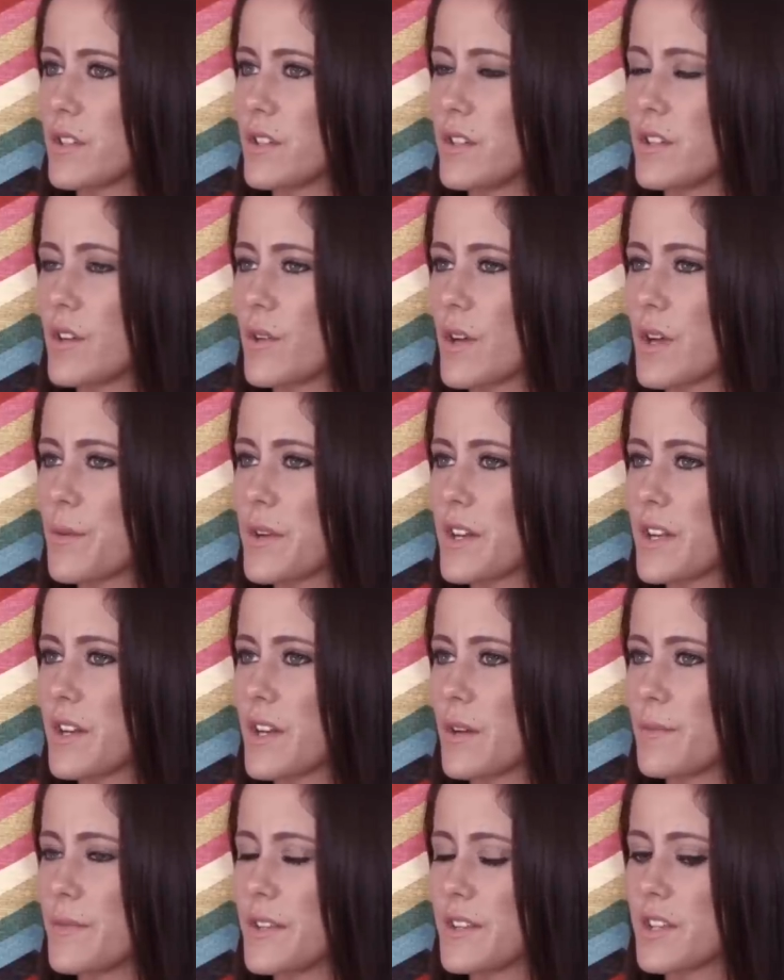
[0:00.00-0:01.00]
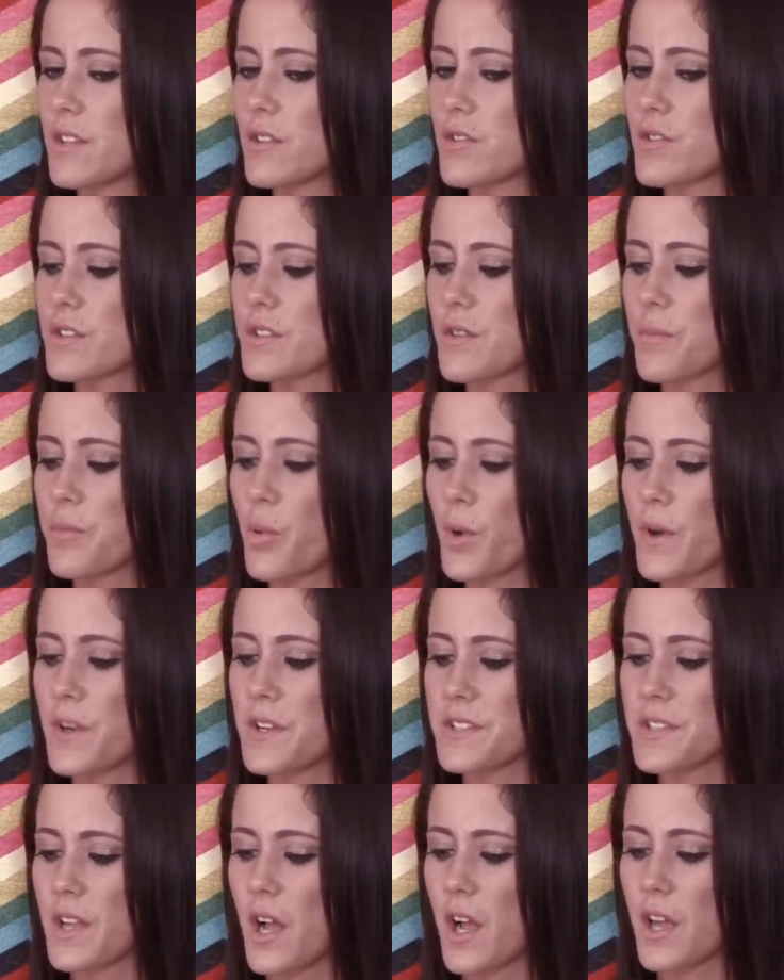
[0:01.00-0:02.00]
You know what I mean? I mean, there is a point
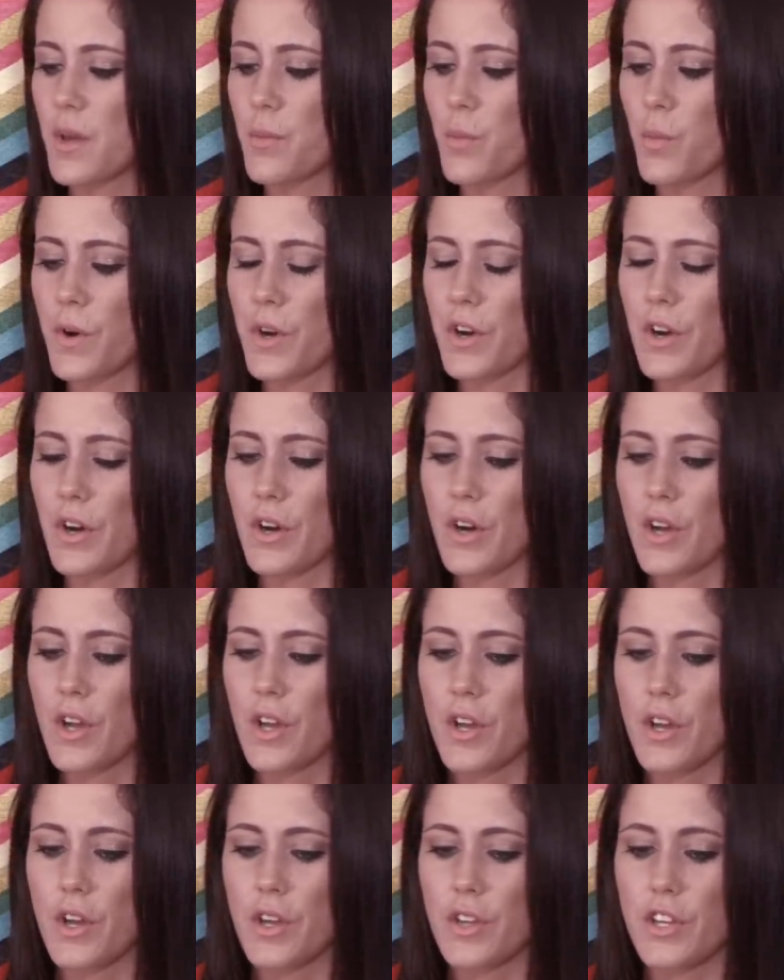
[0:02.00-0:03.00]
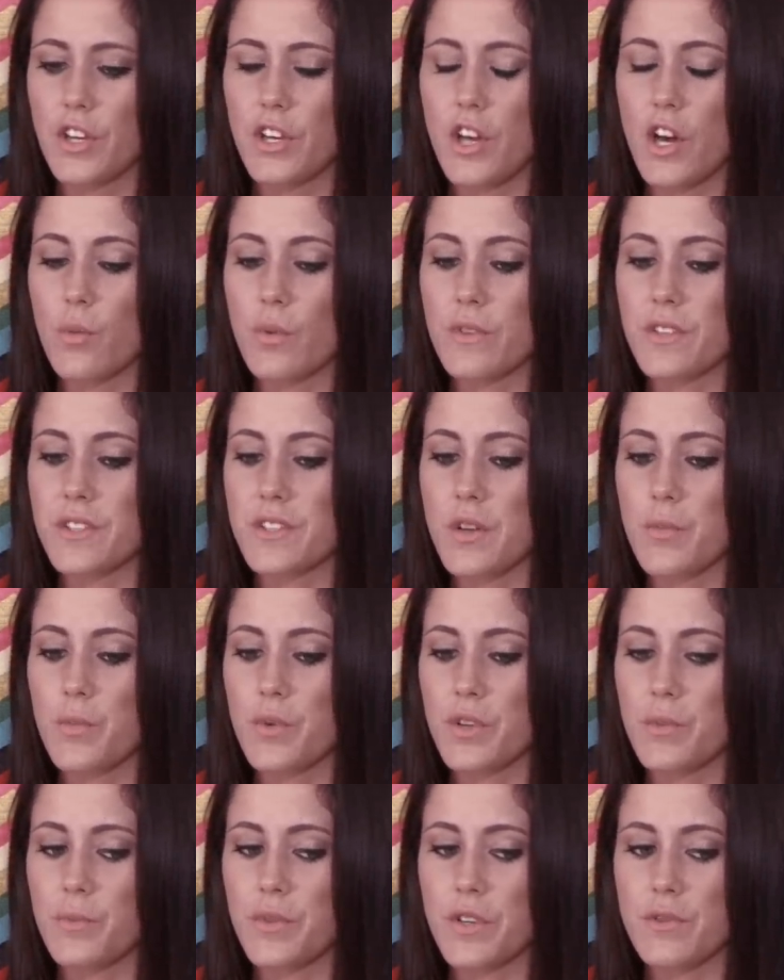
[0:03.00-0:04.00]
in time where, you know, when
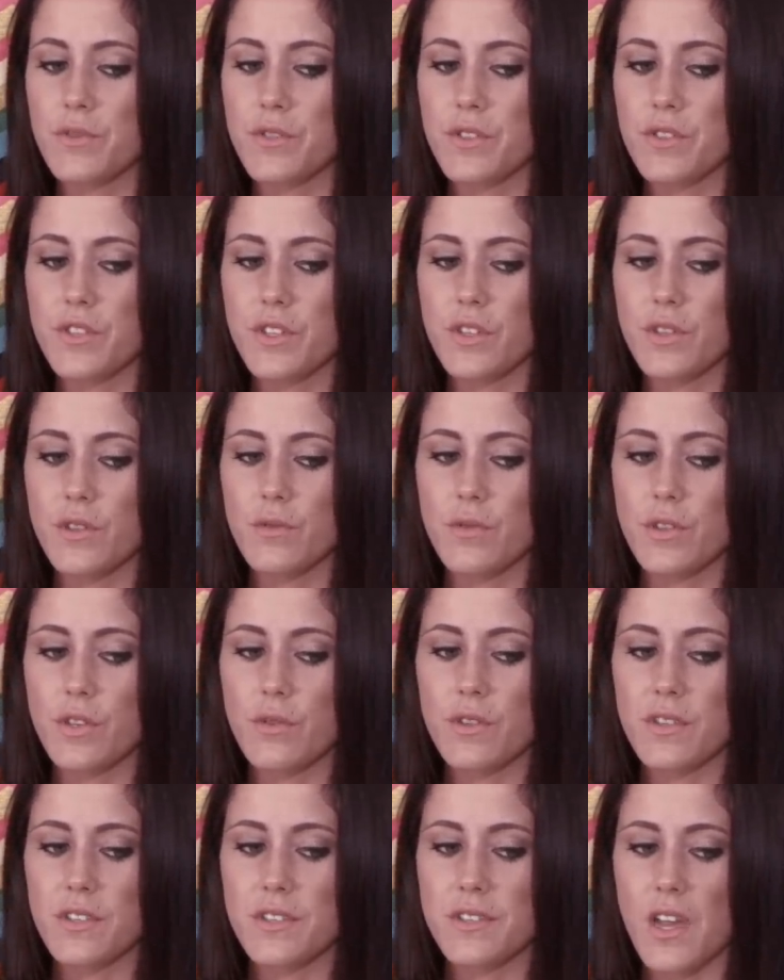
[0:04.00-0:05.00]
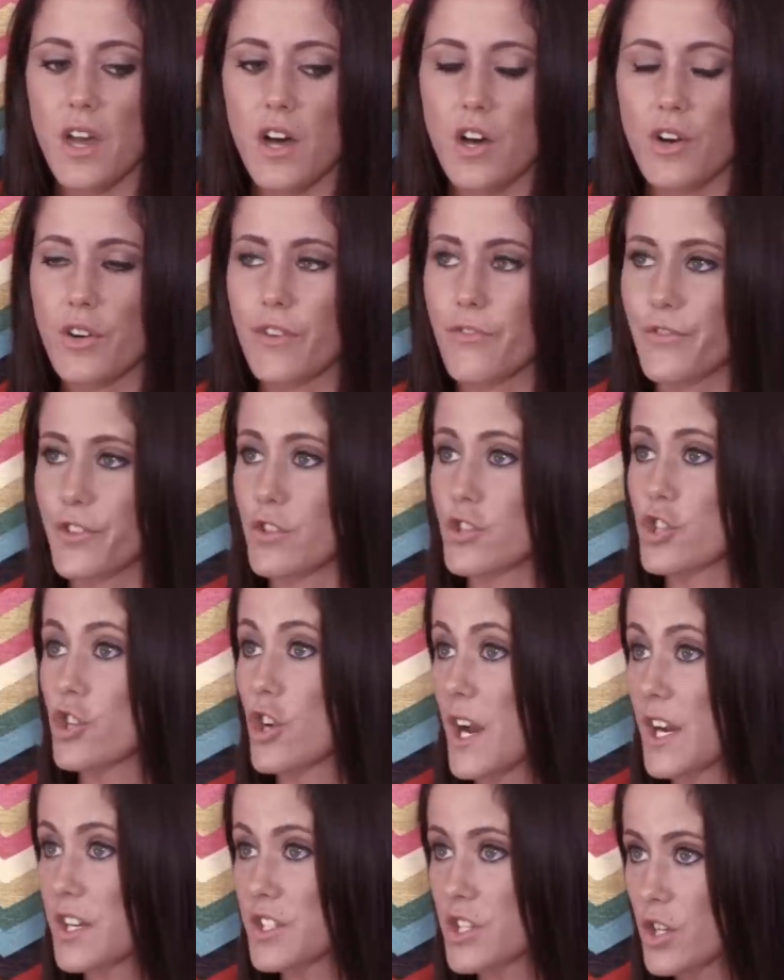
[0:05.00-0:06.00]
someone abuses you, you can tell if they're
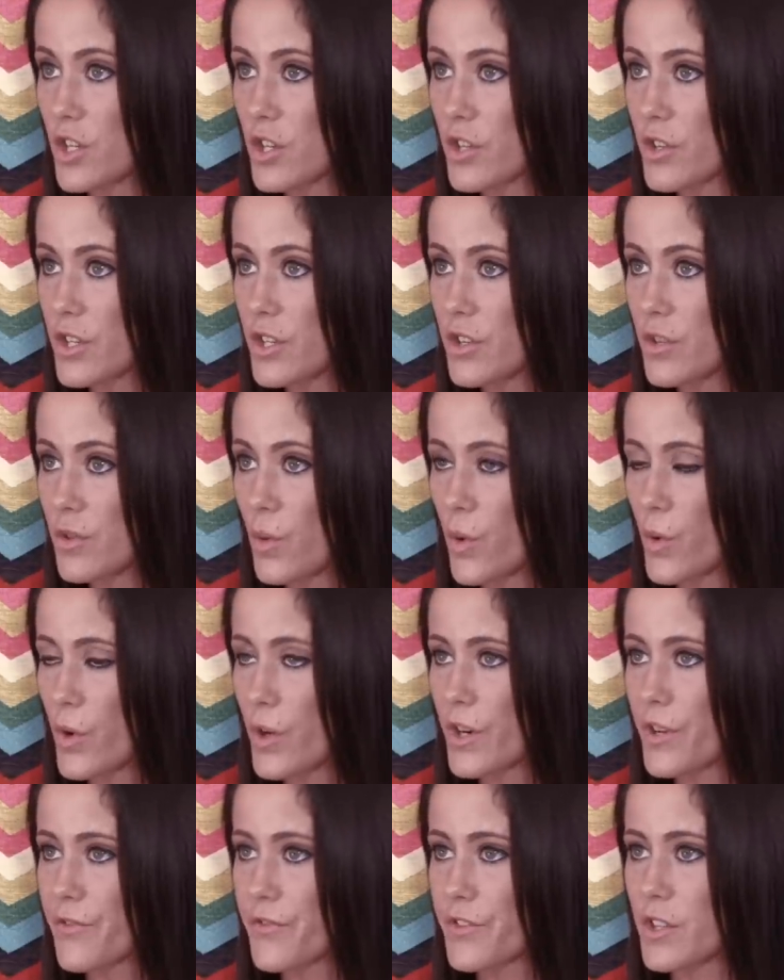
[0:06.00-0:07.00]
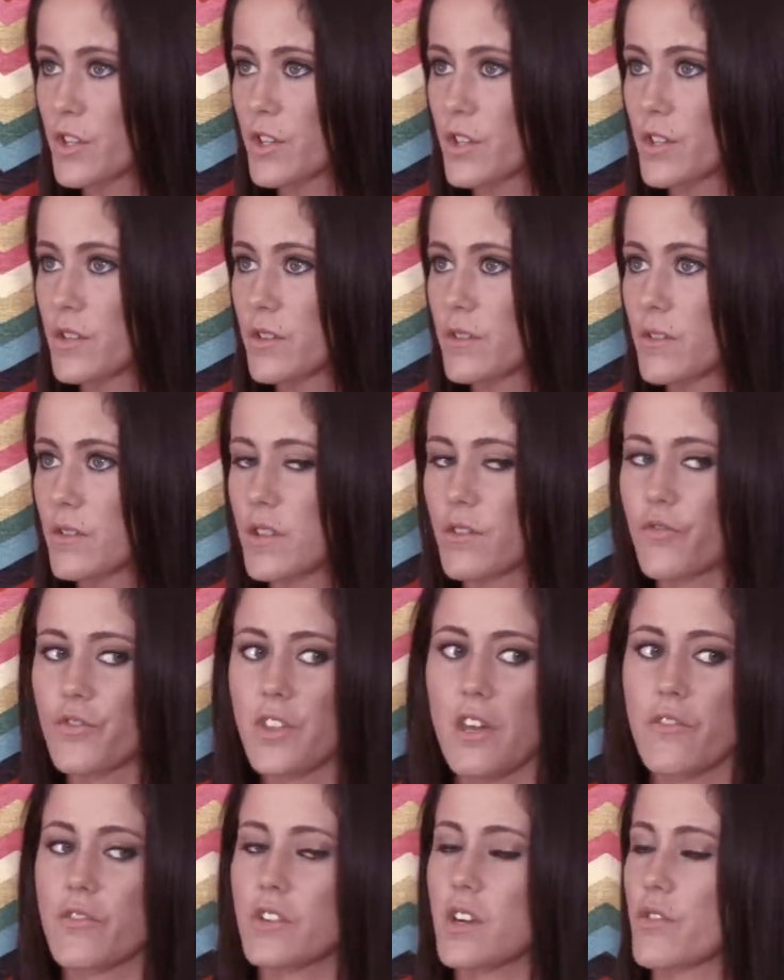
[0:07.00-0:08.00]
trying to hurt you or if they're, if
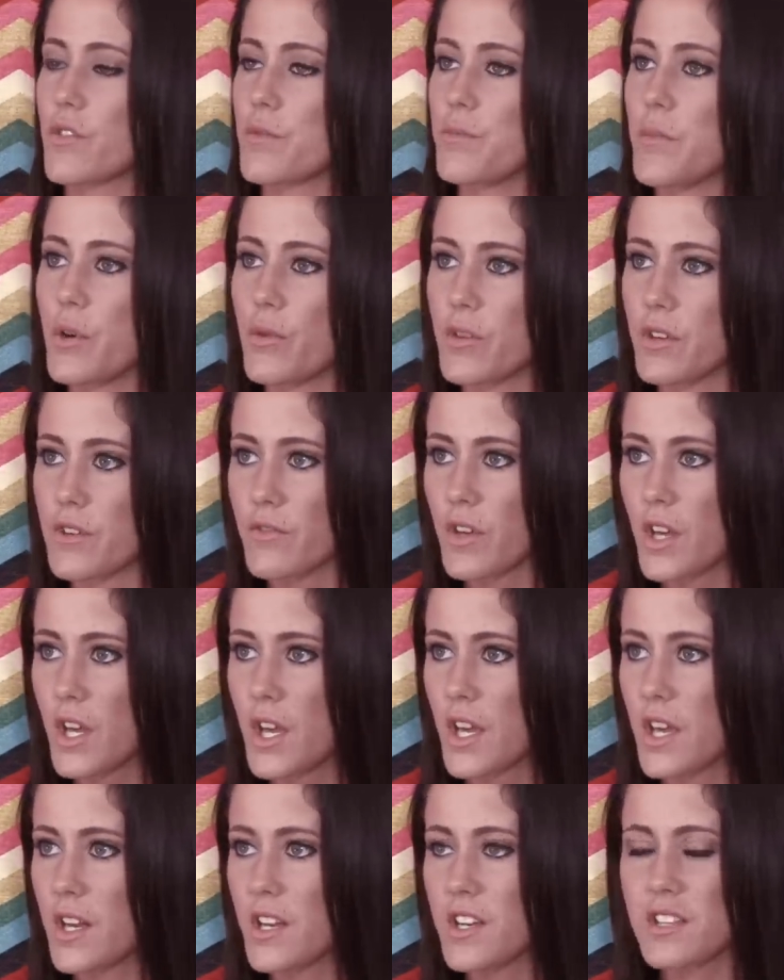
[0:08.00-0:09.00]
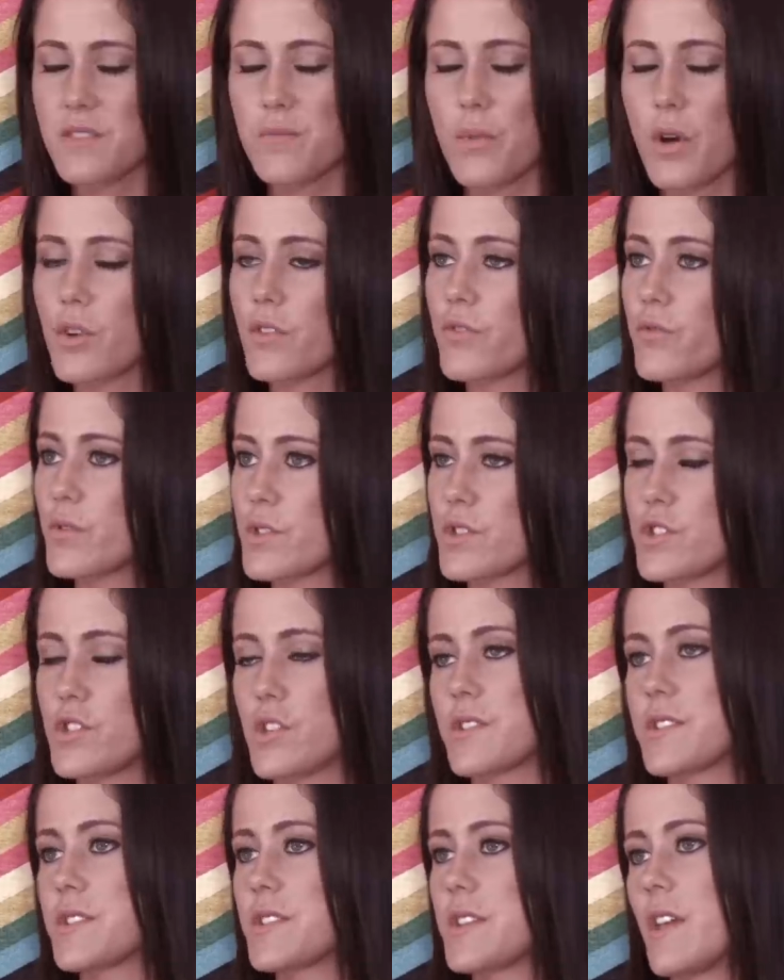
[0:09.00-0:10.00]
they have another motive. And his motive was
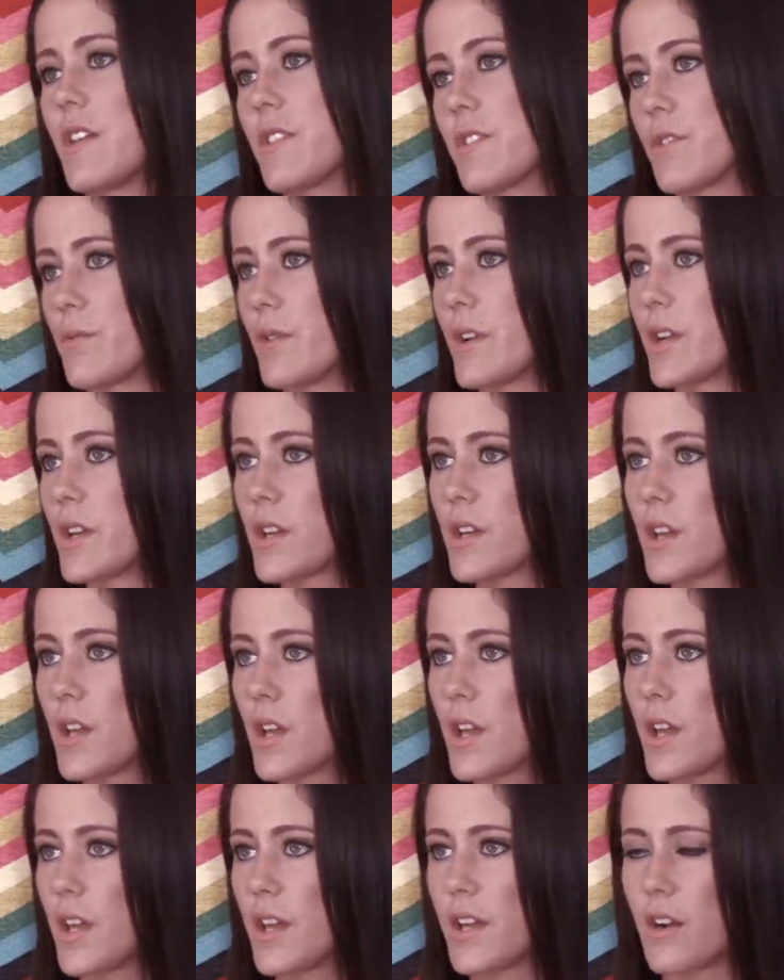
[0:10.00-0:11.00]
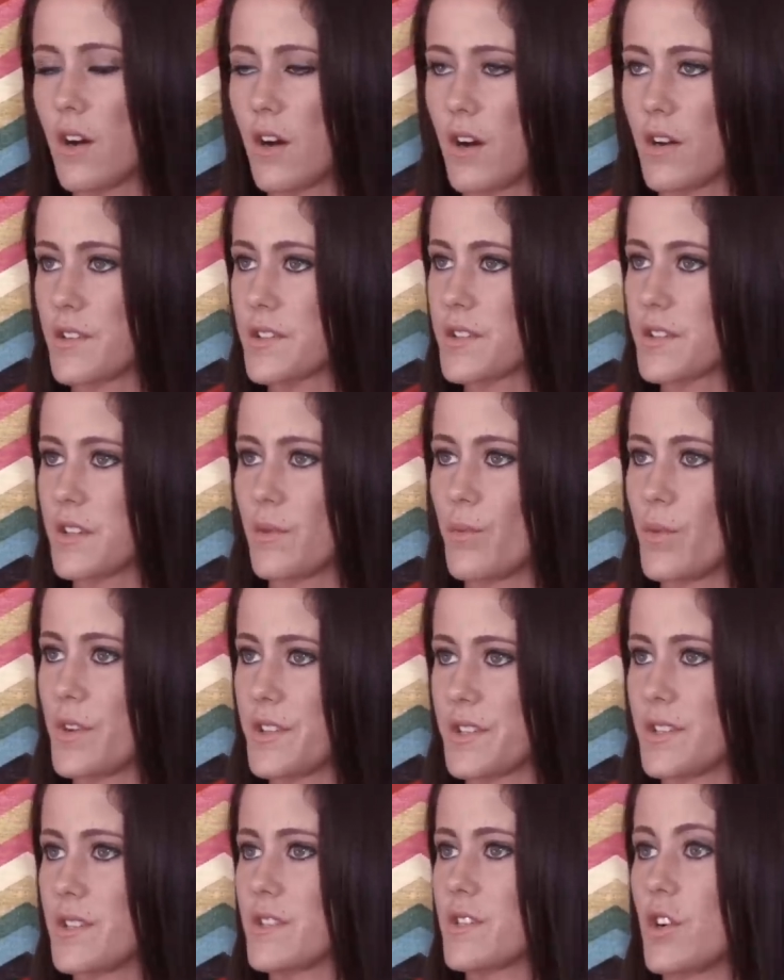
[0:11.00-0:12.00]
just to get the ring and honestly
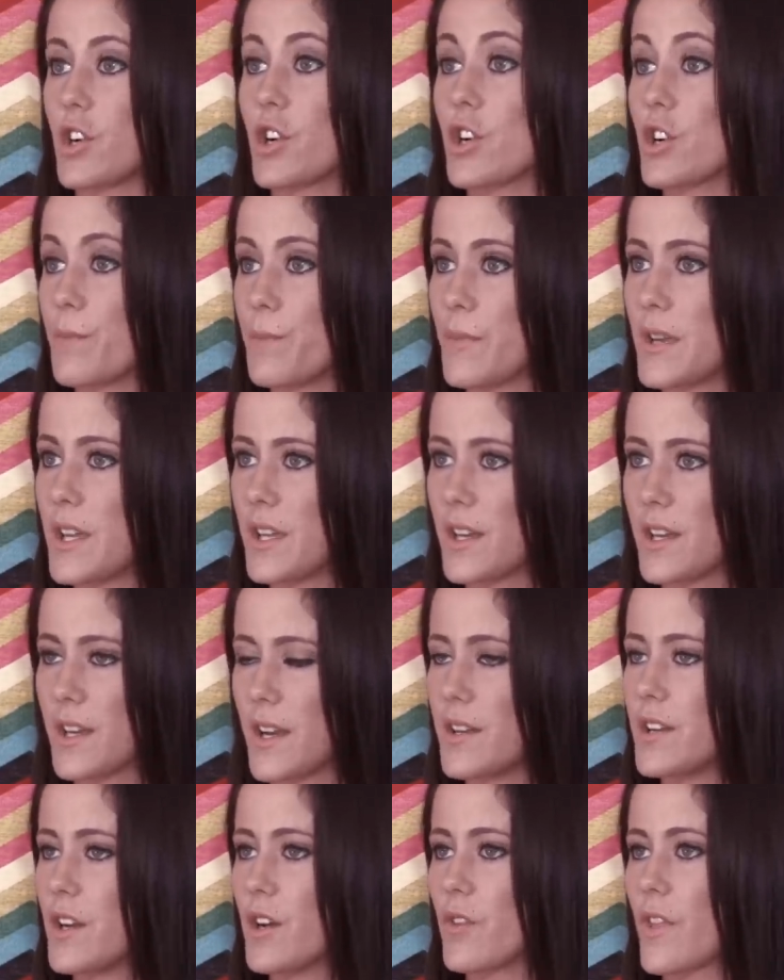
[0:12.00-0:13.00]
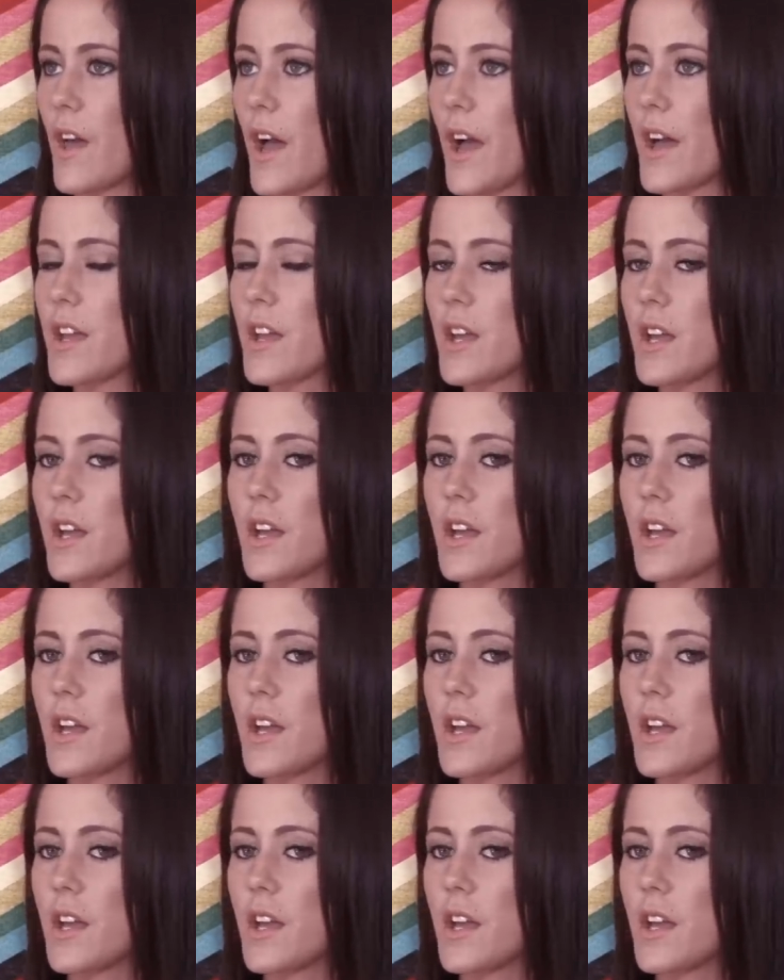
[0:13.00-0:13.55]
wasn't to hurt me. And I know that.